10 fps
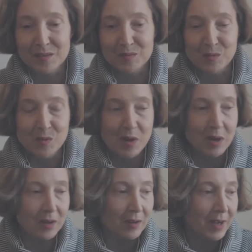who
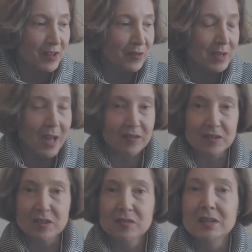actually has a
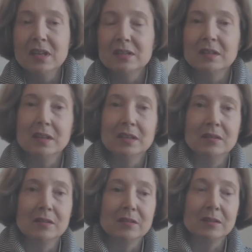unit in
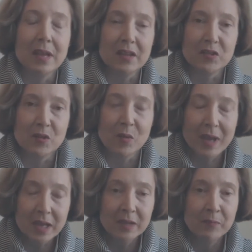a
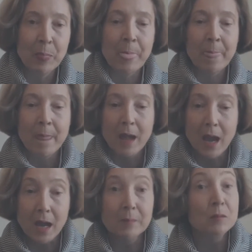HOA,
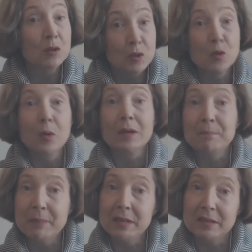I'm going to go
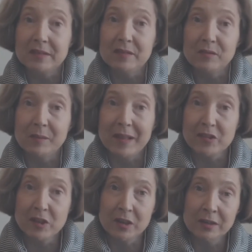and pick this
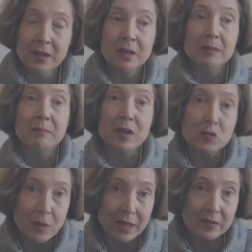information make
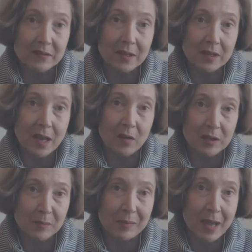sure I understand how
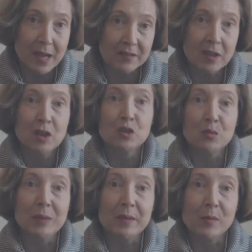it applies to
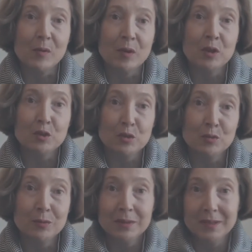be able
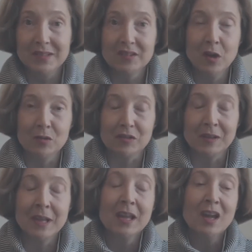to disclose.
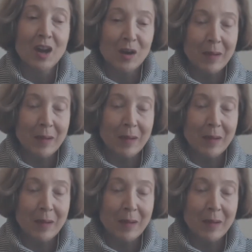All